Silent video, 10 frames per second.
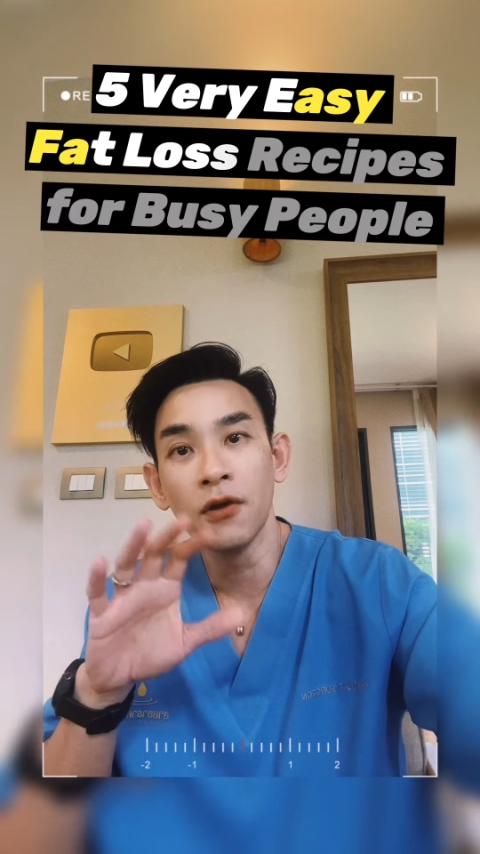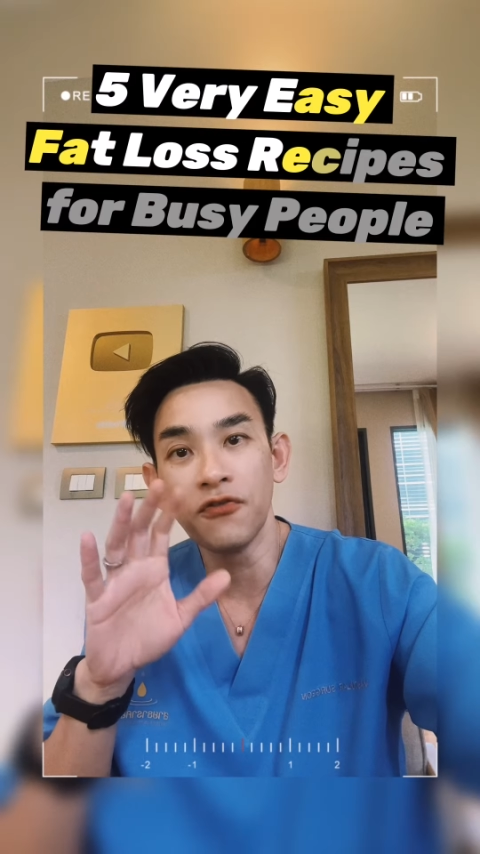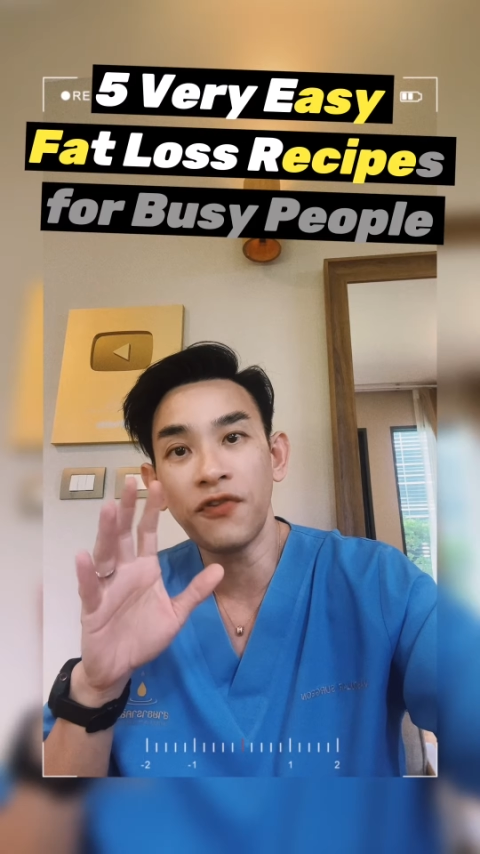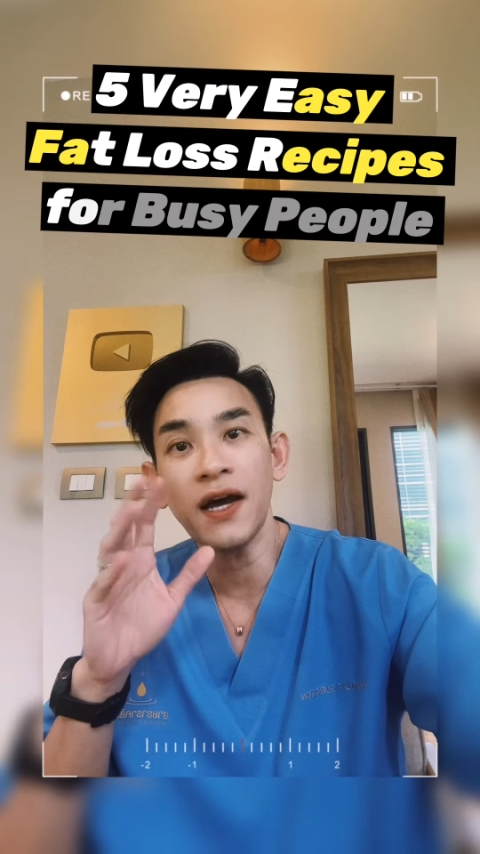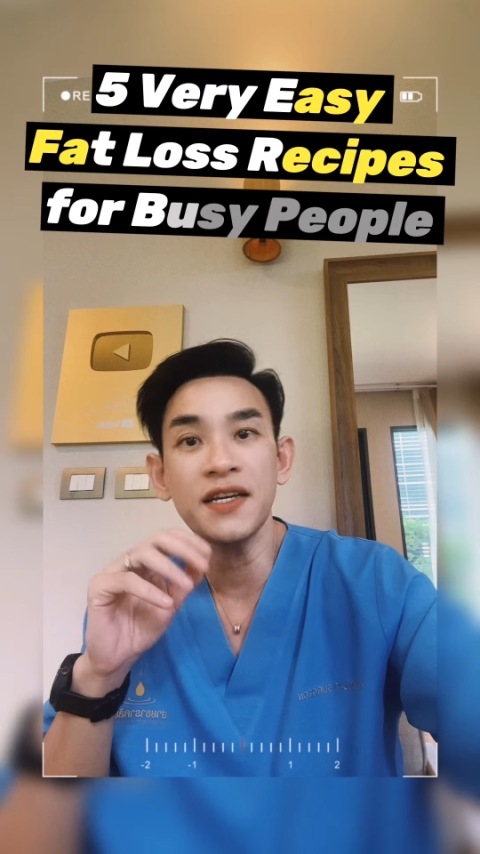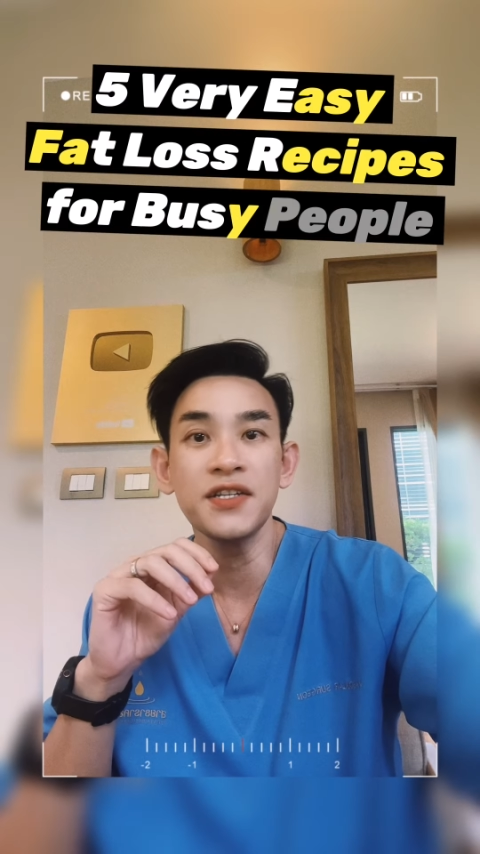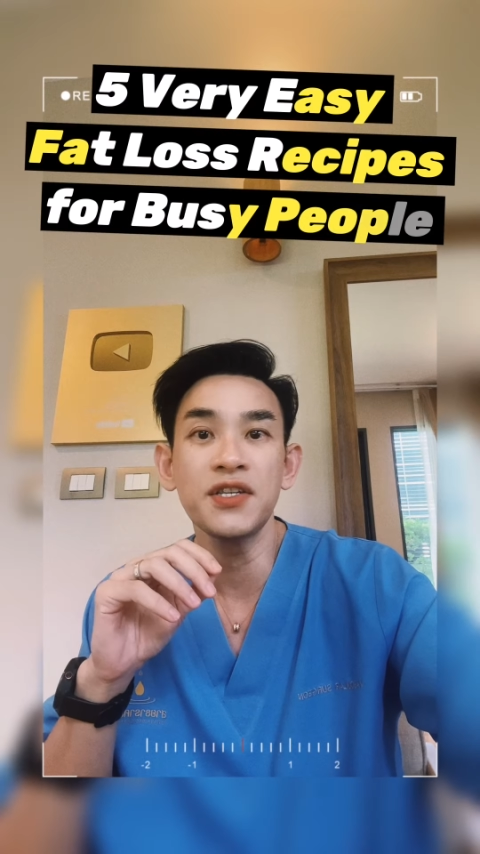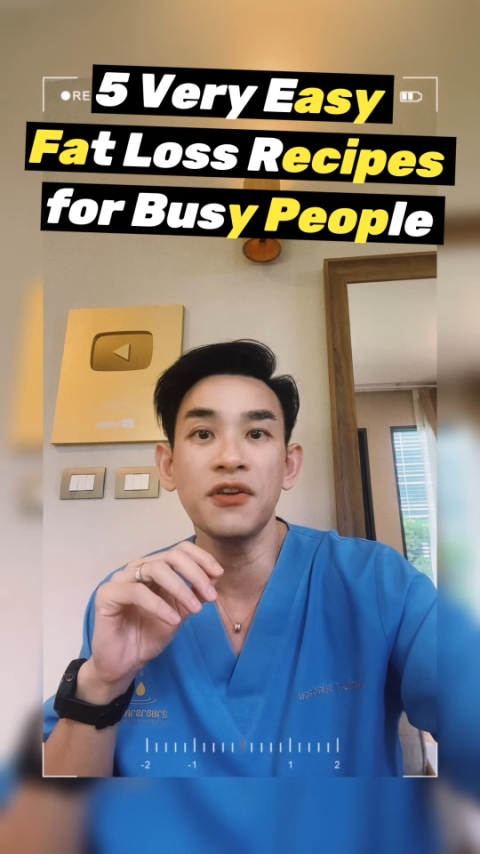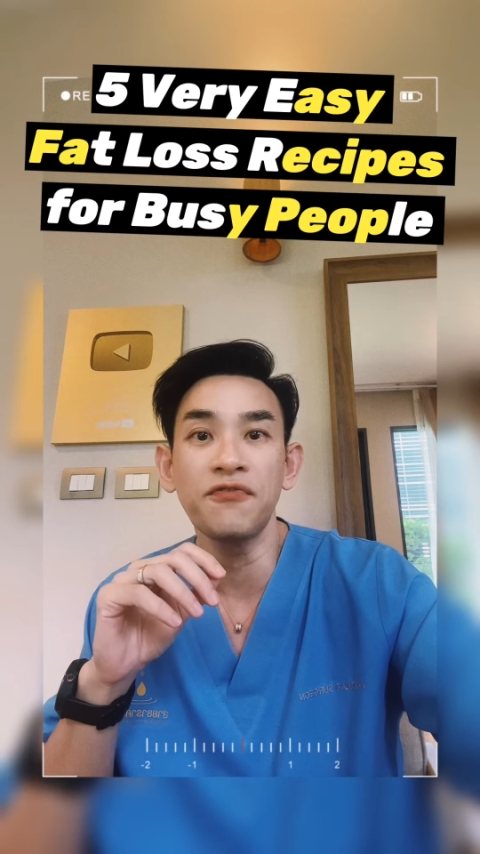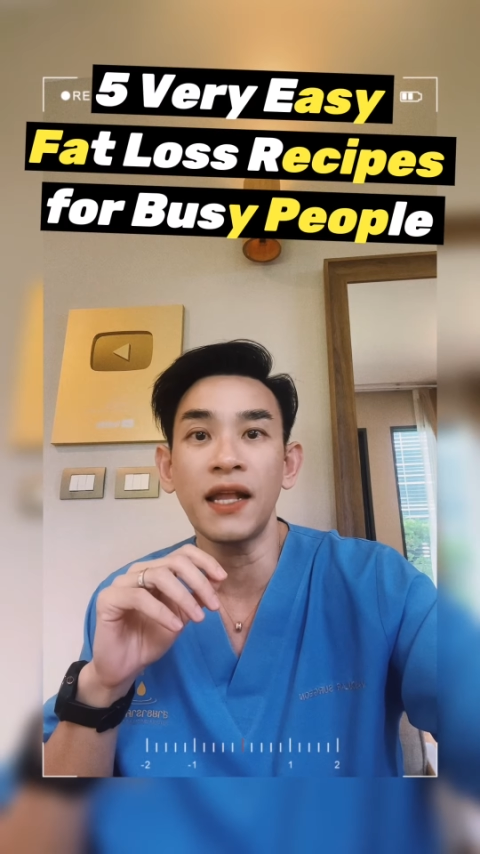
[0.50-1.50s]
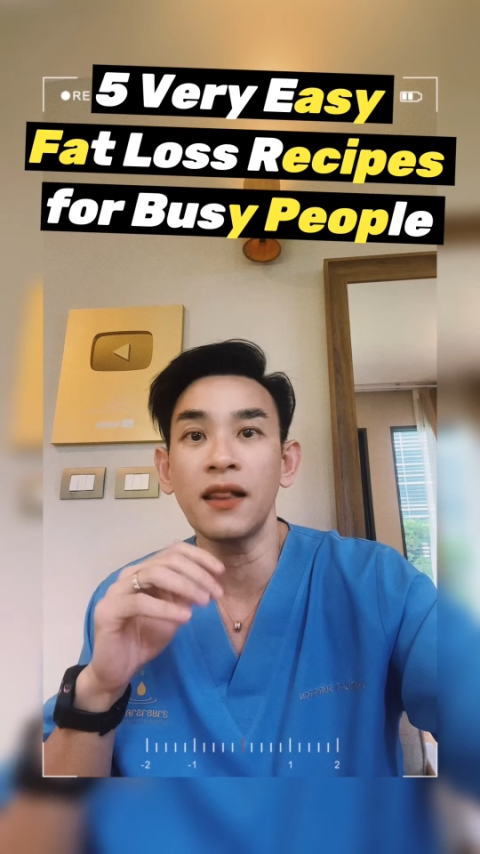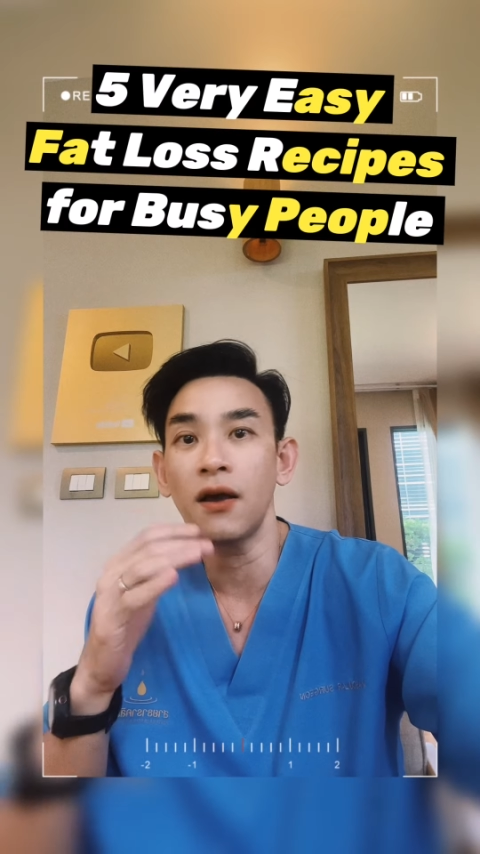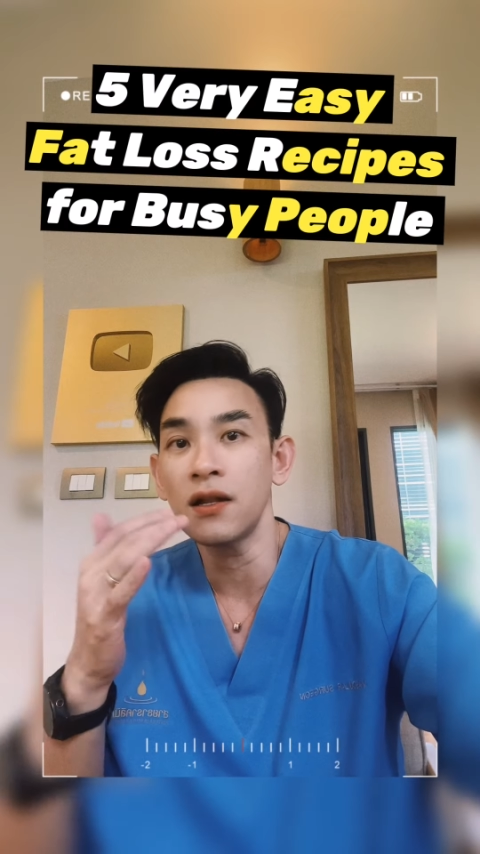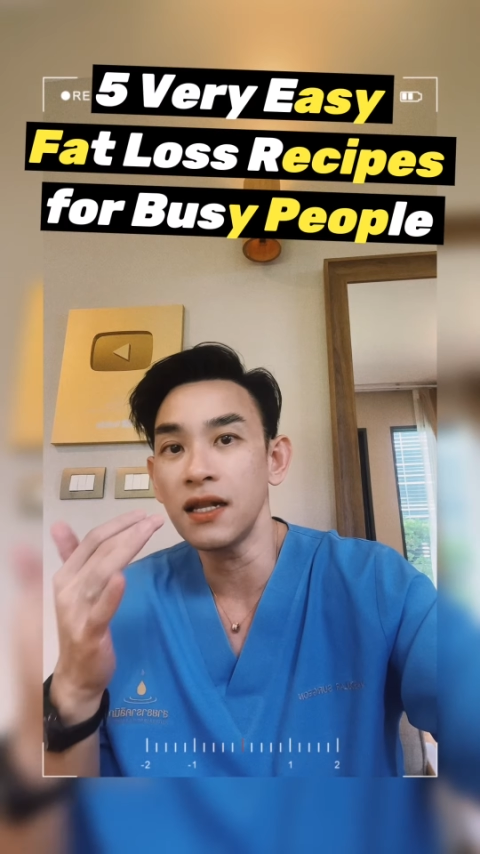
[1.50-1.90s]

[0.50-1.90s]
5 easy fat loss